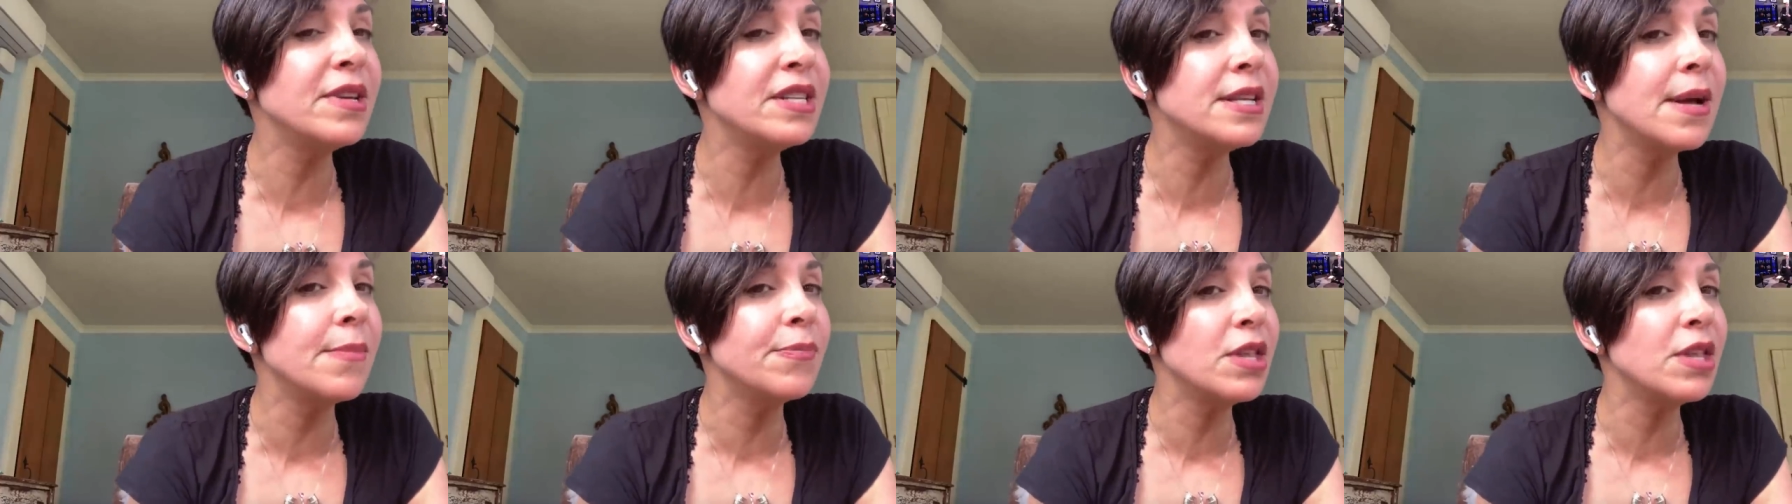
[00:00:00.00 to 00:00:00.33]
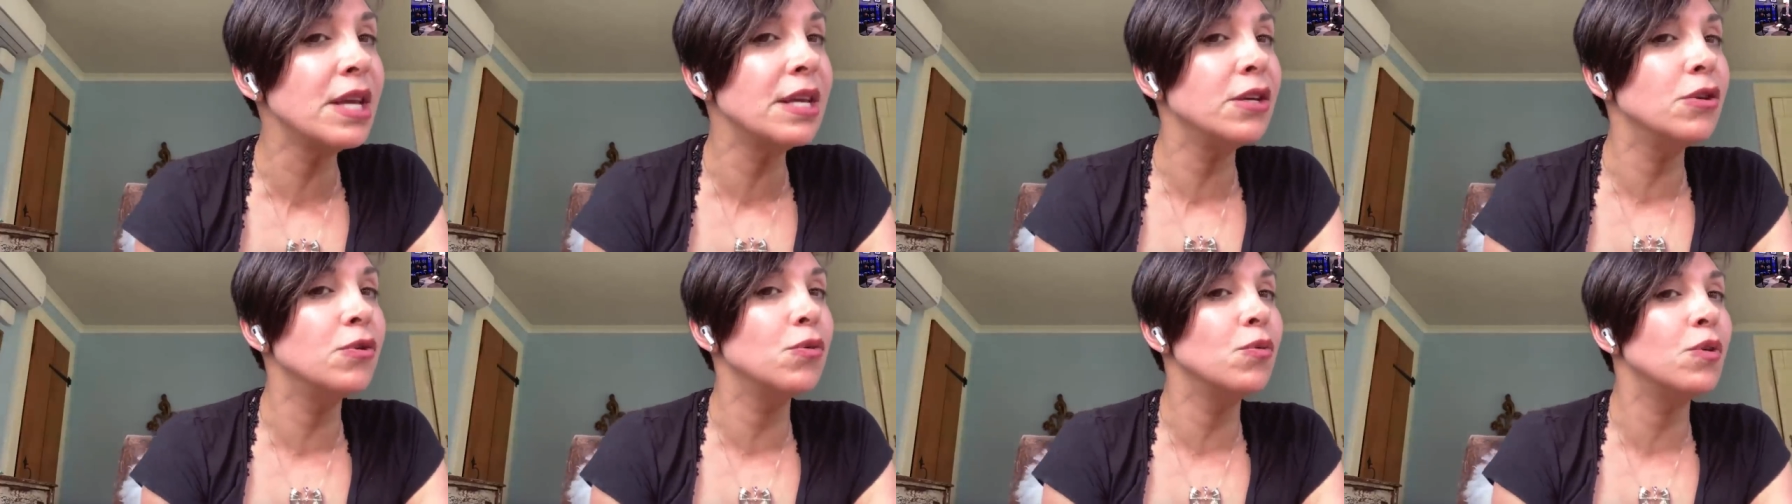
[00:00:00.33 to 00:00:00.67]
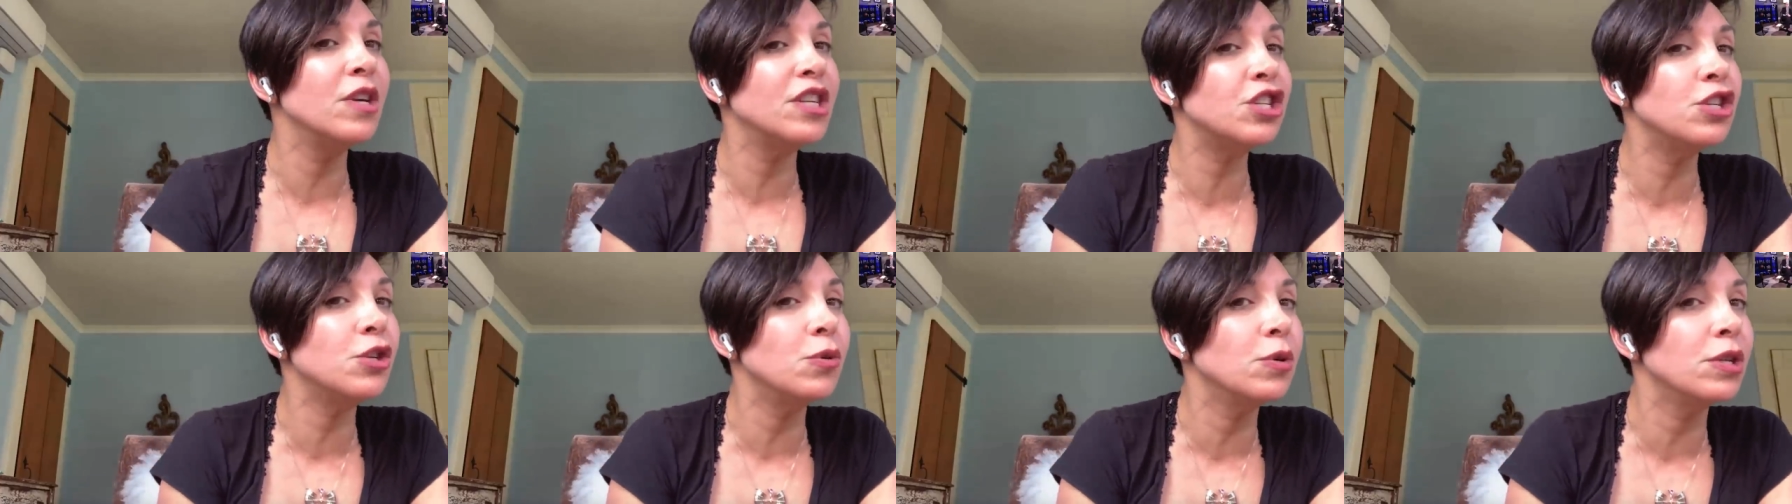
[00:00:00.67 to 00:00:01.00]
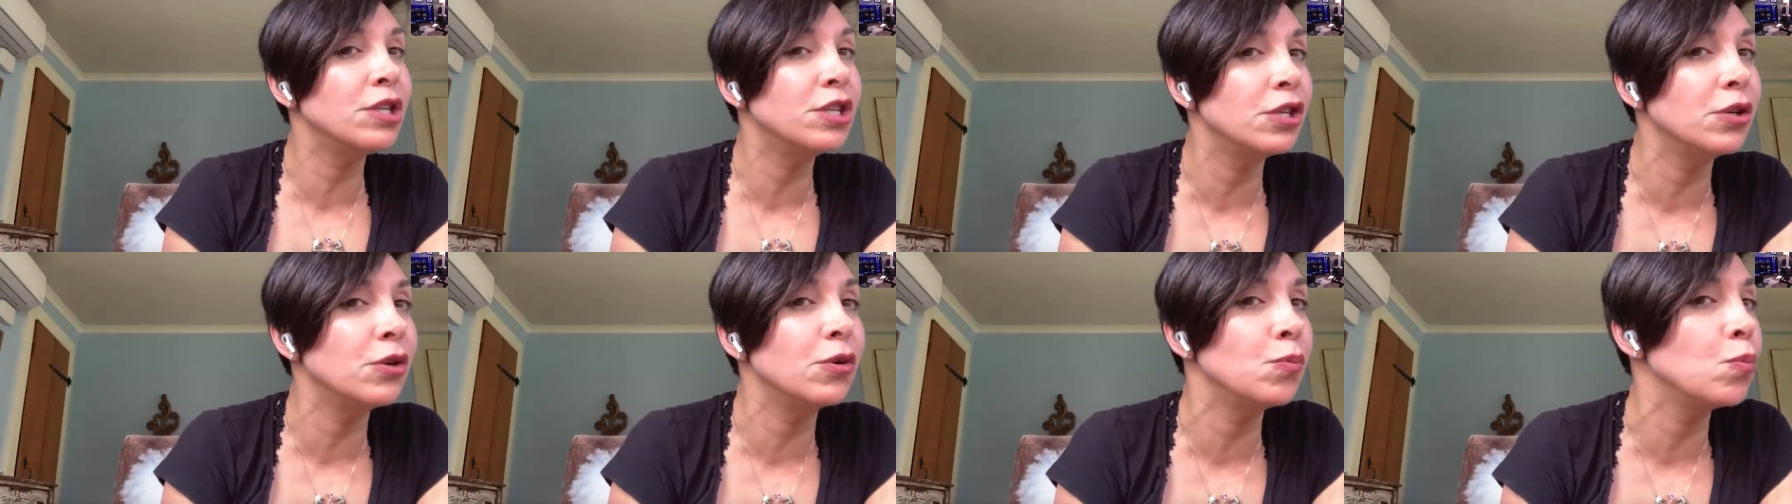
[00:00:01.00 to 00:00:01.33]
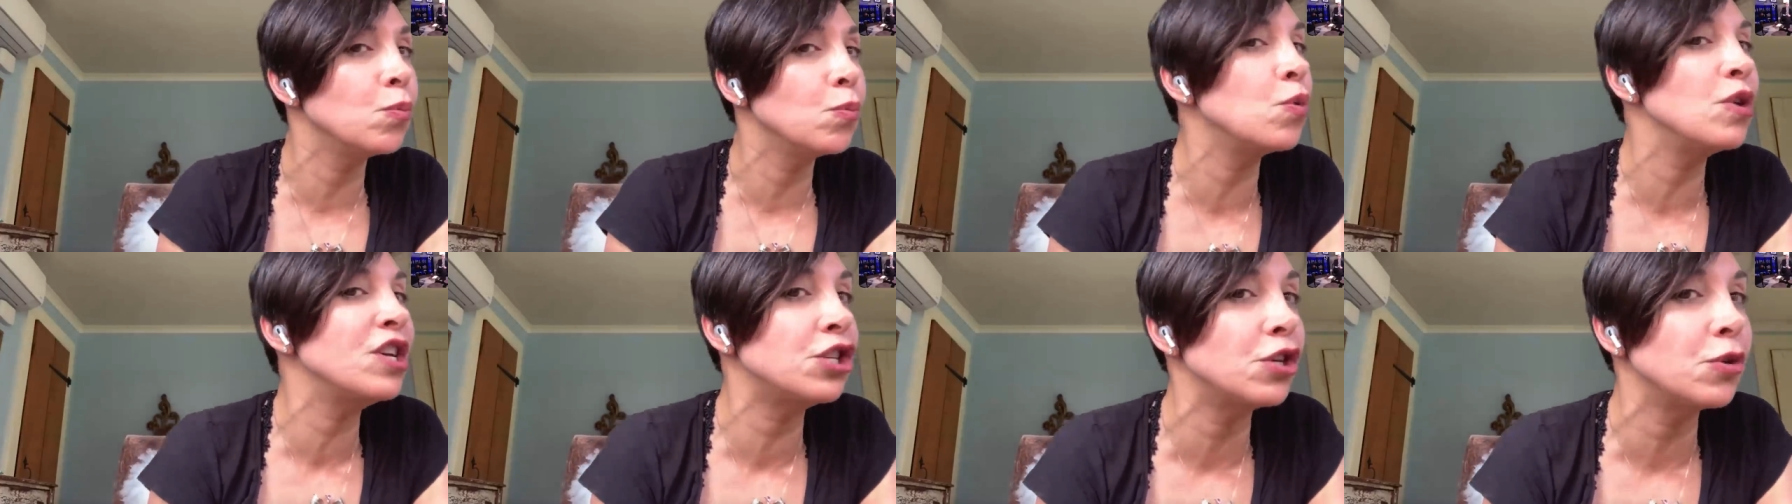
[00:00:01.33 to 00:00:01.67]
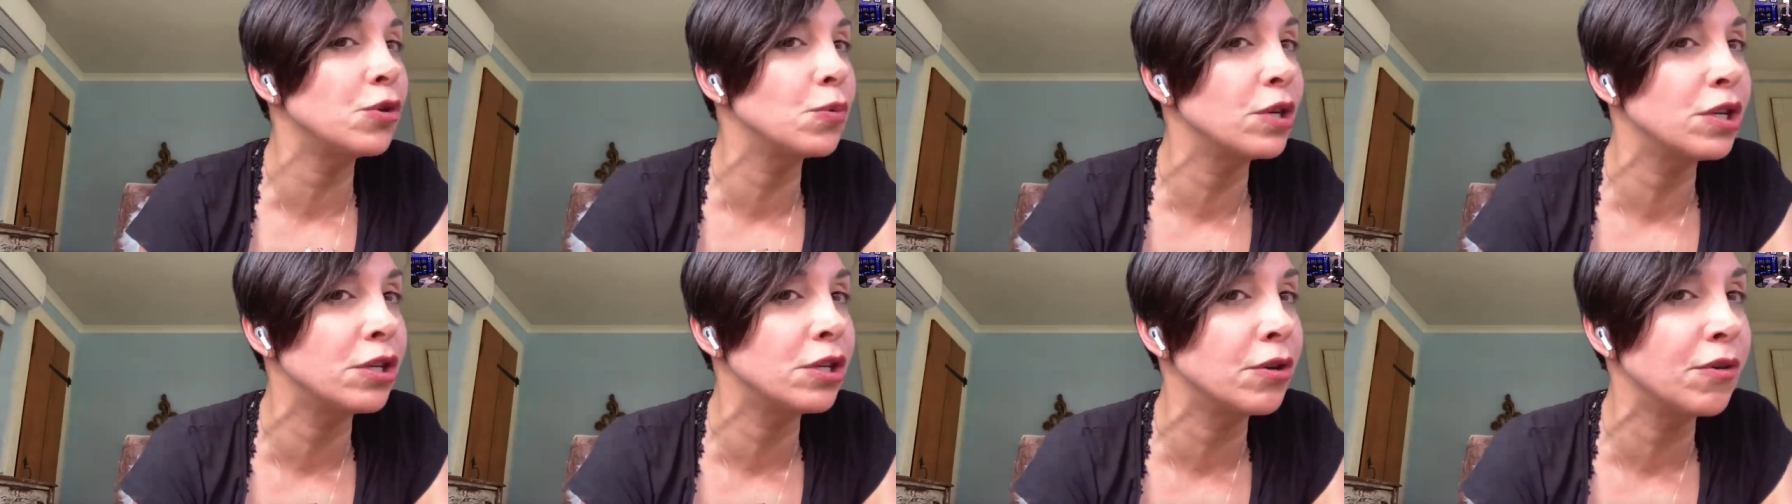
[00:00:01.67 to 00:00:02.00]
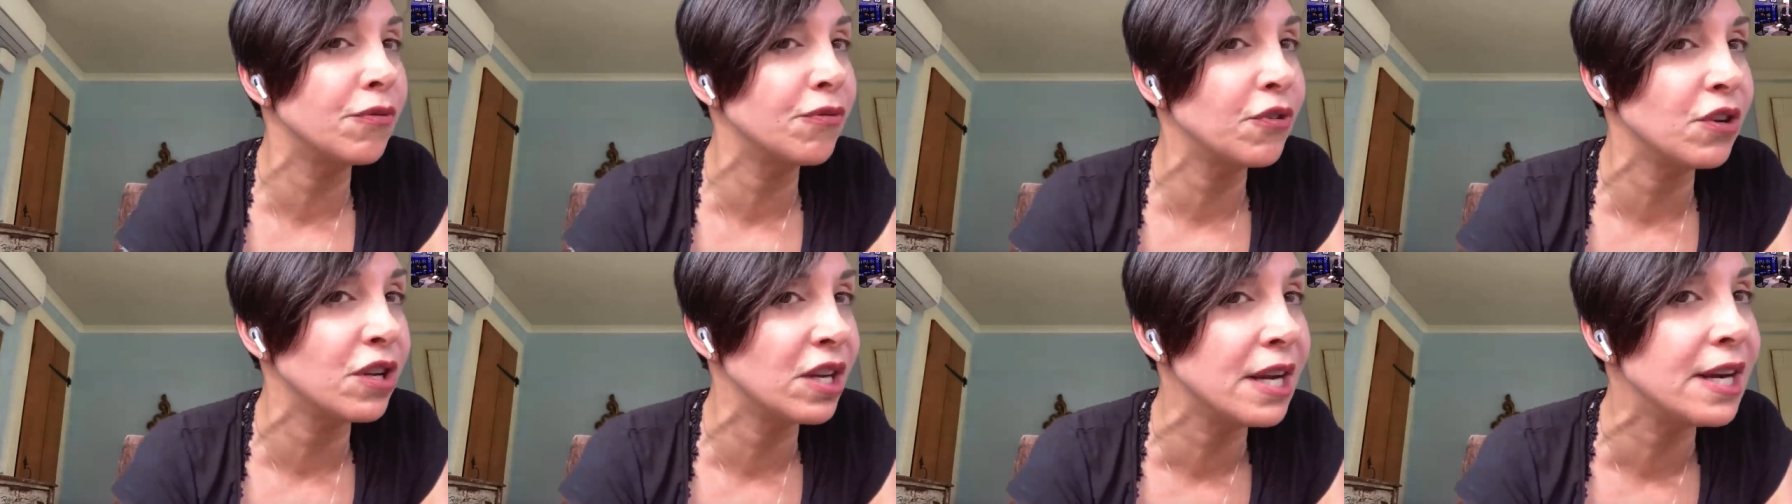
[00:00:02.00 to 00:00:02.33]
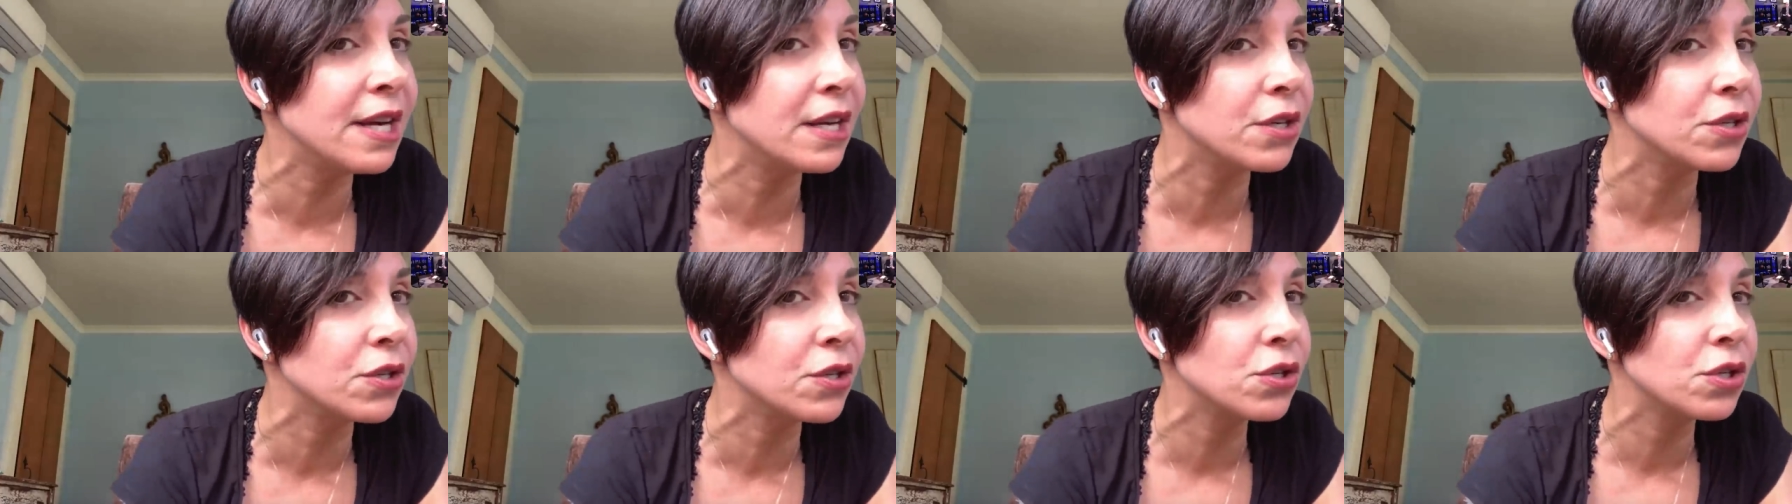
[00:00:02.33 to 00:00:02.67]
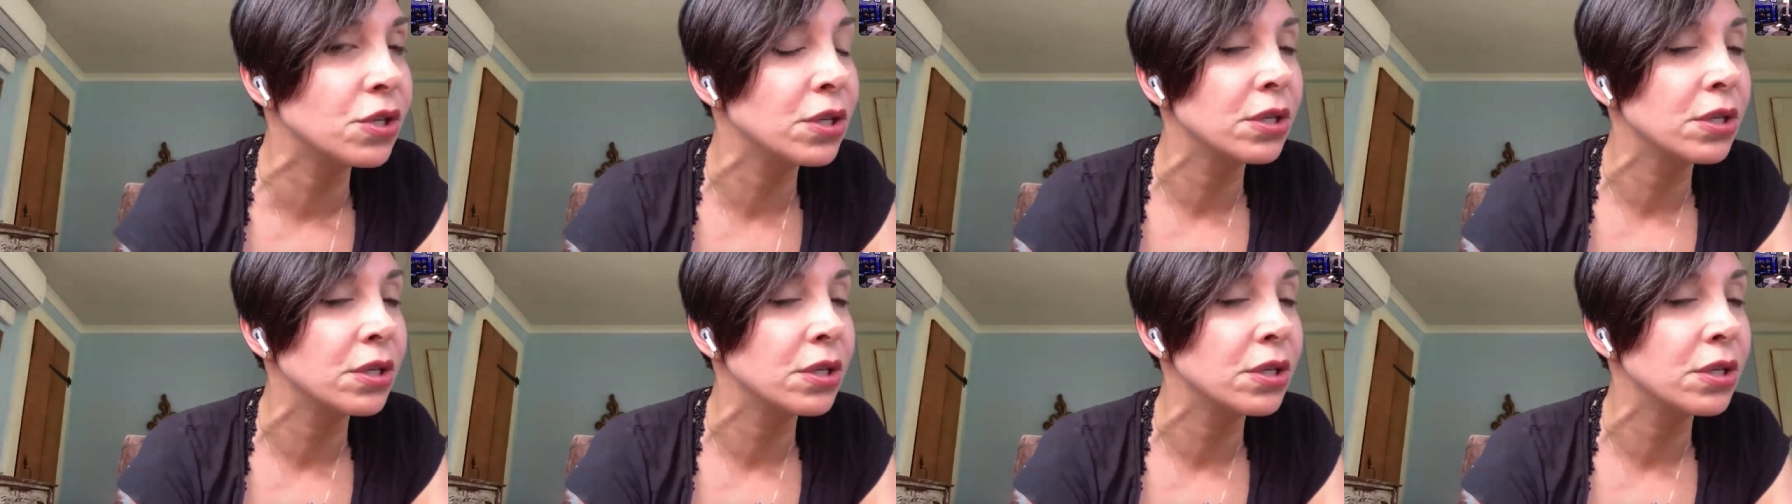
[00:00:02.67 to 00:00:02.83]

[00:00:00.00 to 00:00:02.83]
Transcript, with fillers: something you wish you would do and wished you would do for years.